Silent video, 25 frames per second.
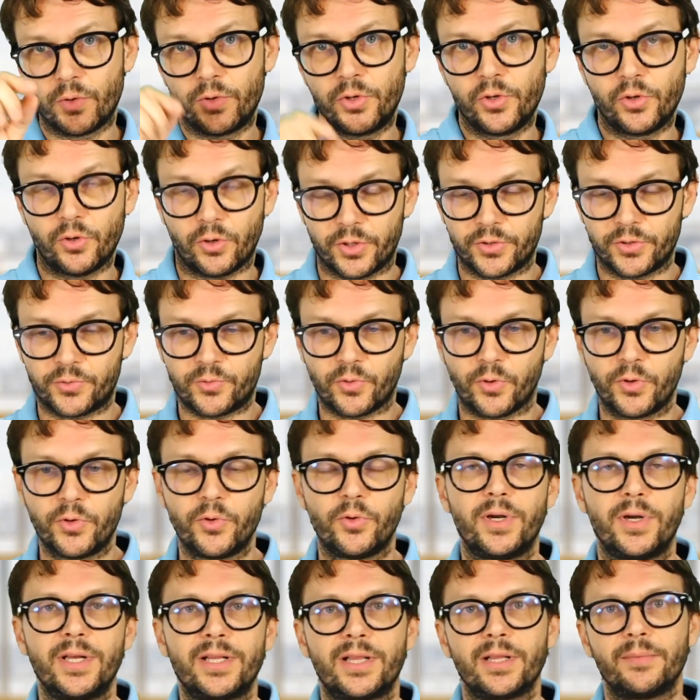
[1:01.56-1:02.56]
or draw you a
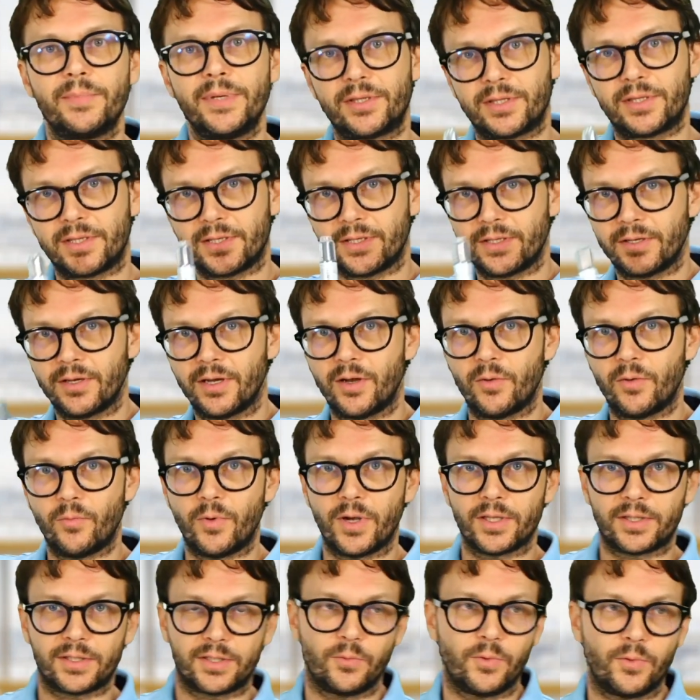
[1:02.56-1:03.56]
little bit
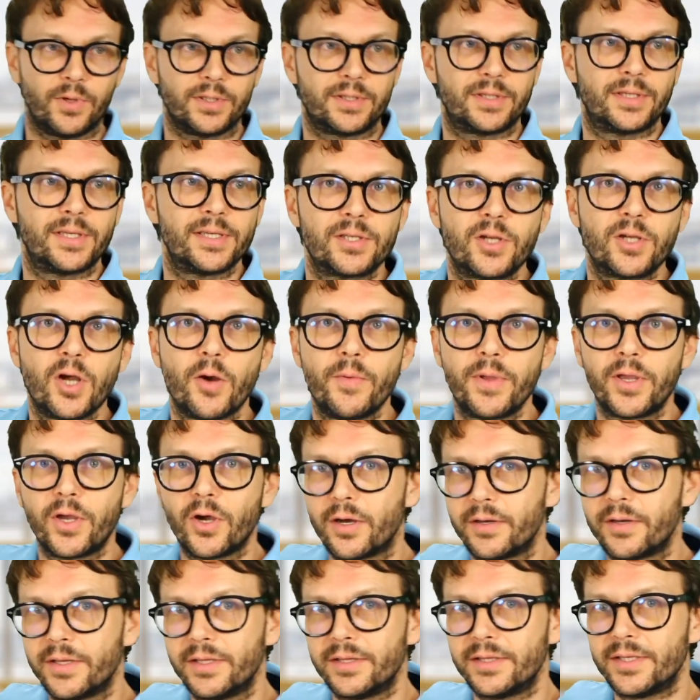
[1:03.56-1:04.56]
what is going on
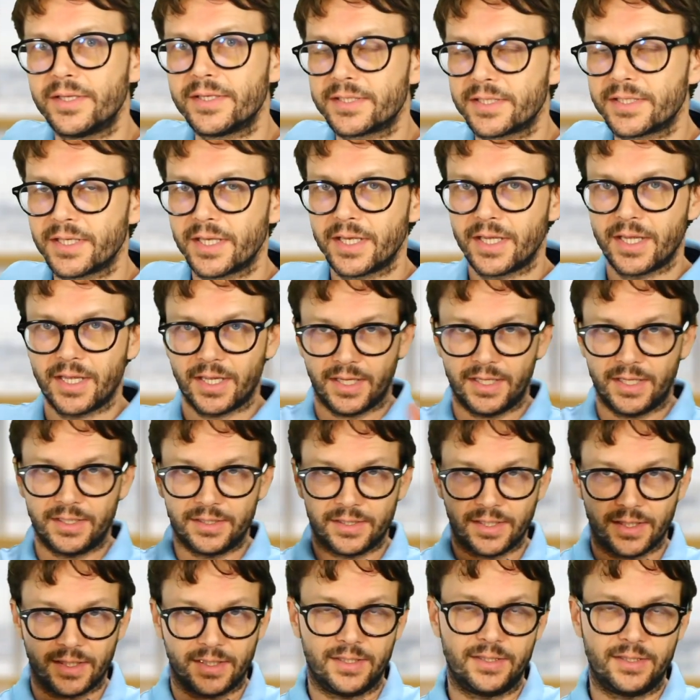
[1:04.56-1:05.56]
in this, in
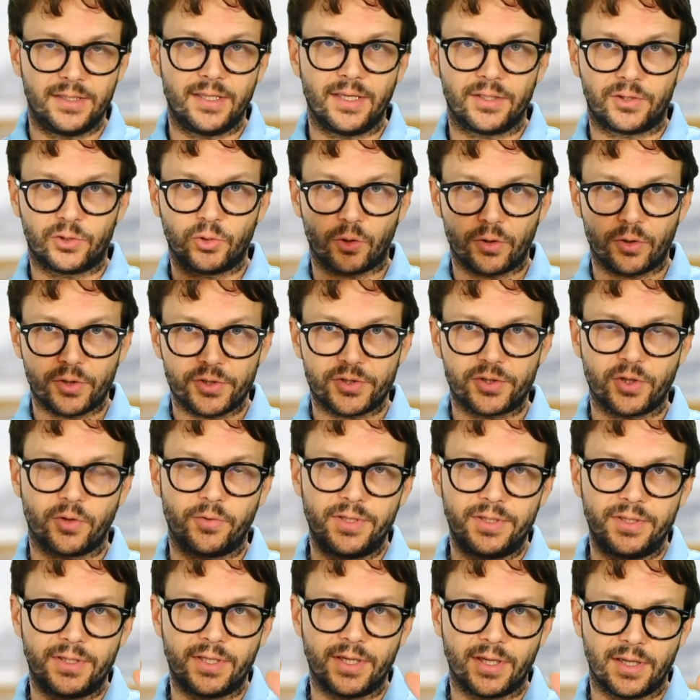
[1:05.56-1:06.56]
the torso, in
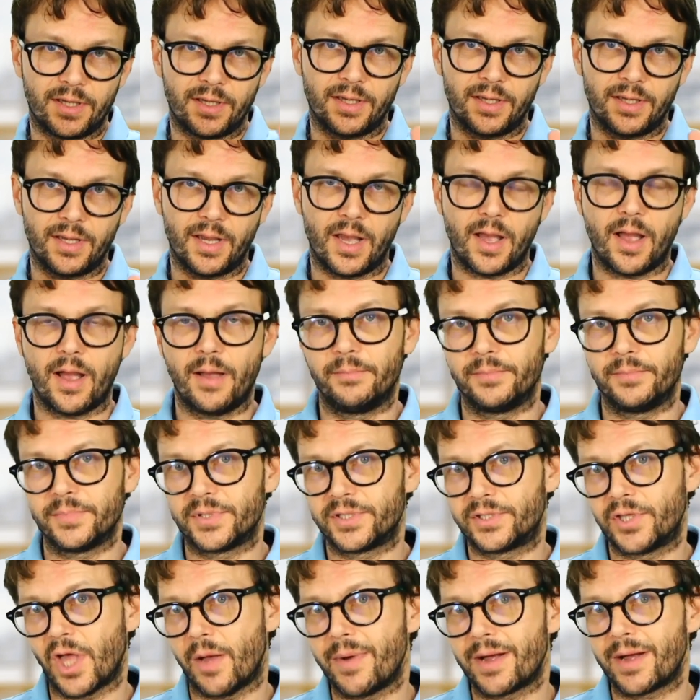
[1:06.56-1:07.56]
the
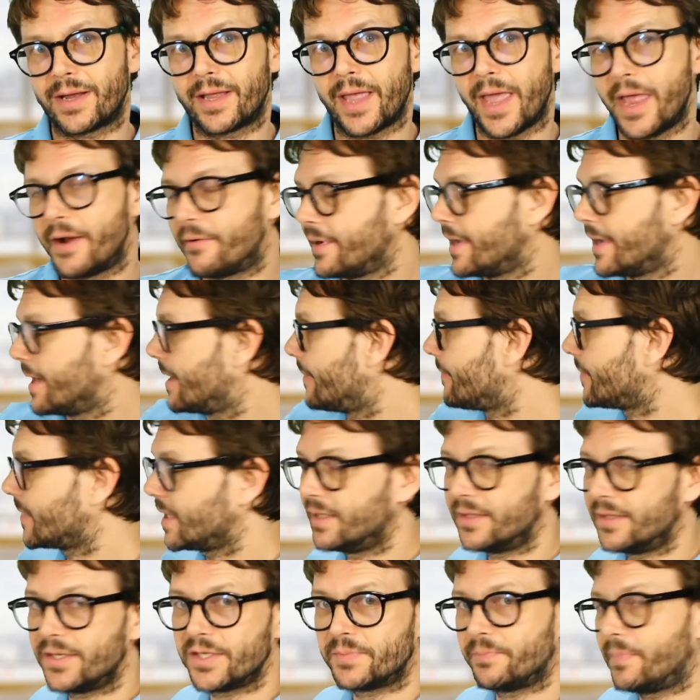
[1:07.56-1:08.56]
stomach area in
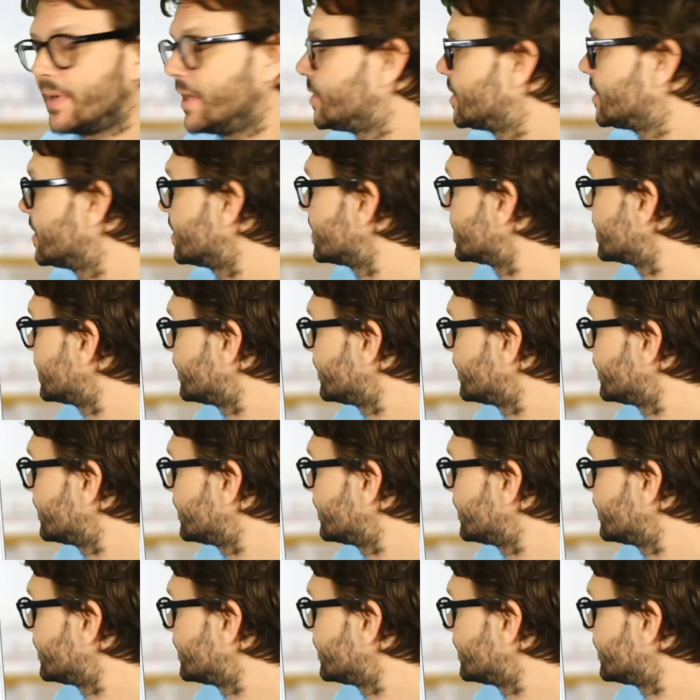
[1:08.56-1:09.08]
these patients.